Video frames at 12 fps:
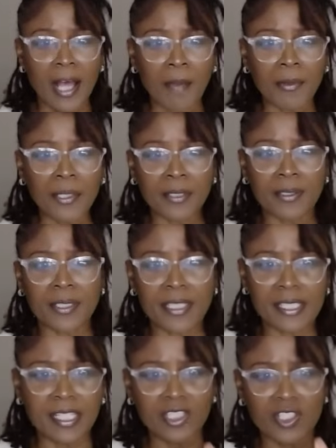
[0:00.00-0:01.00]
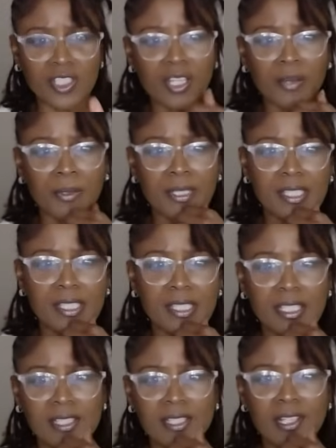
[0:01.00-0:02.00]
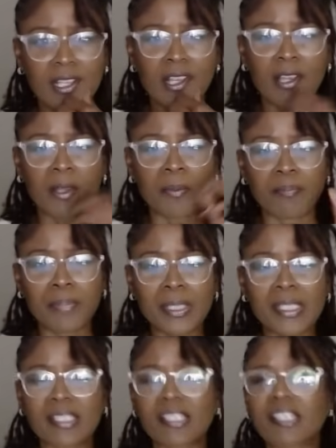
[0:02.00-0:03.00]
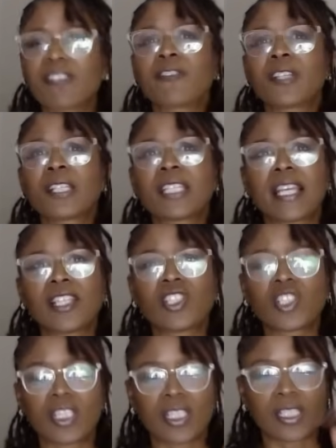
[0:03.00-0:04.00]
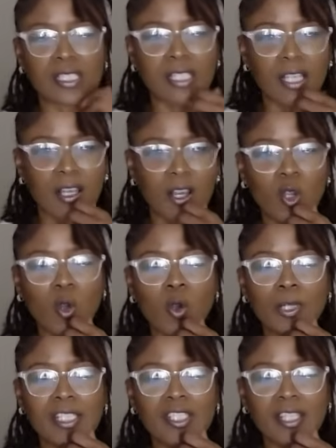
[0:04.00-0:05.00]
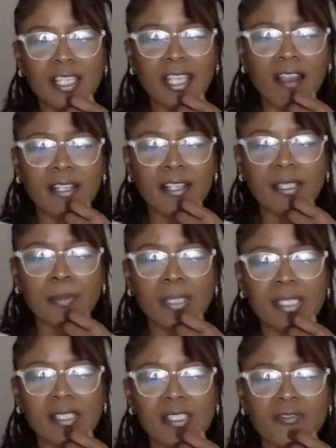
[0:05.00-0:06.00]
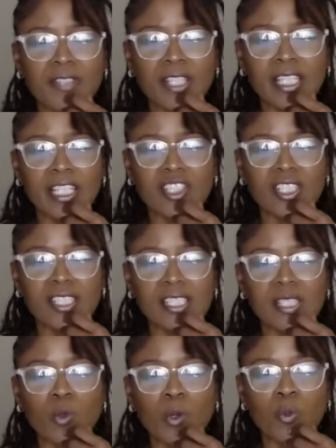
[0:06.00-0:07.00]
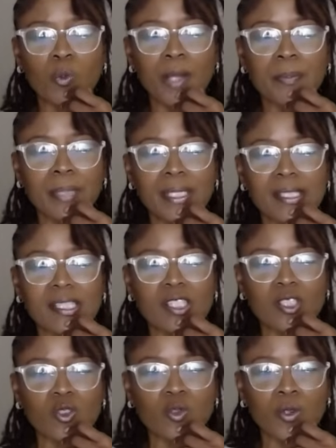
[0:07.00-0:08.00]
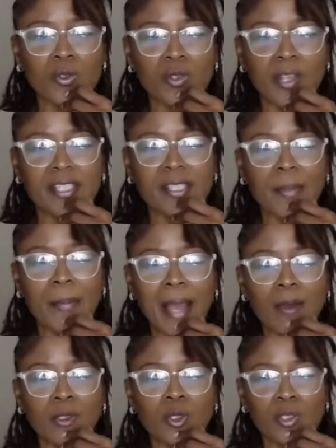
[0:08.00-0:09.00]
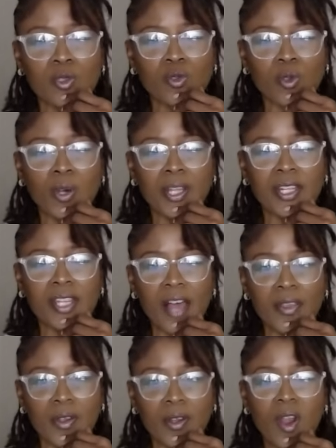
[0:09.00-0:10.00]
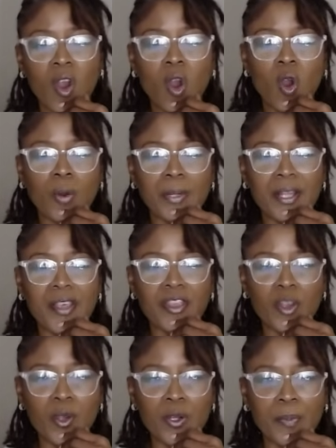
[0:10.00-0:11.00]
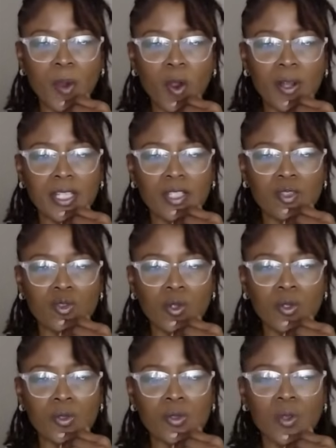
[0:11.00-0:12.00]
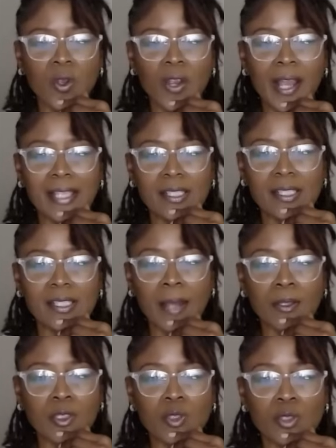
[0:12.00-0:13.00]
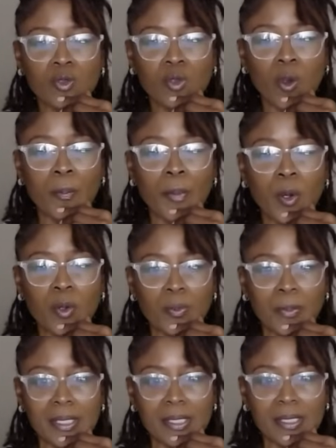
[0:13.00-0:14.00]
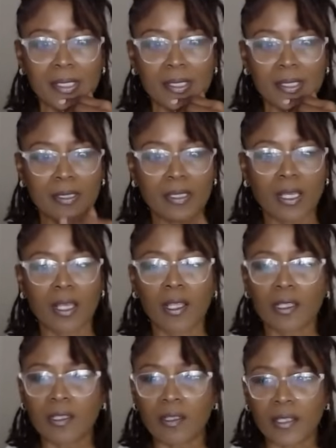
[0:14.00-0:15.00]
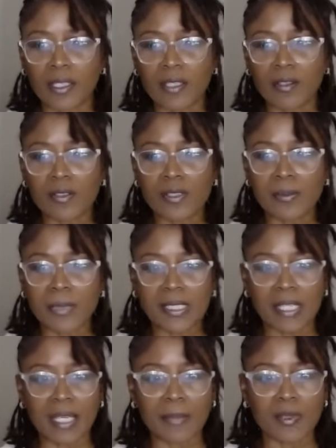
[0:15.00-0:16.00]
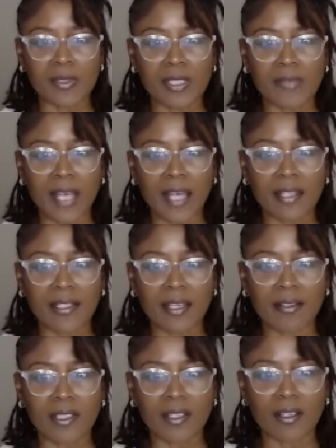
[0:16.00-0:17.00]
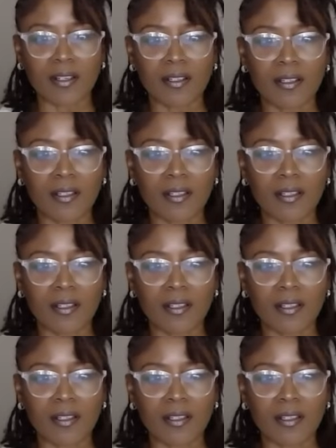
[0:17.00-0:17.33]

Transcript: I want to go to this section here where it says business affiliations. According to the IRS, a business affiliation exists when one business controls or has the power to control another, or when a third party controls or has the power to control both businesses. Look, here are some examples they've got down here.